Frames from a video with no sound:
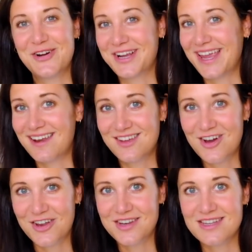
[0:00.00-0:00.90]
organic
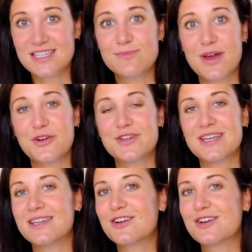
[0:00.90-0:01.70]
cotton is better than the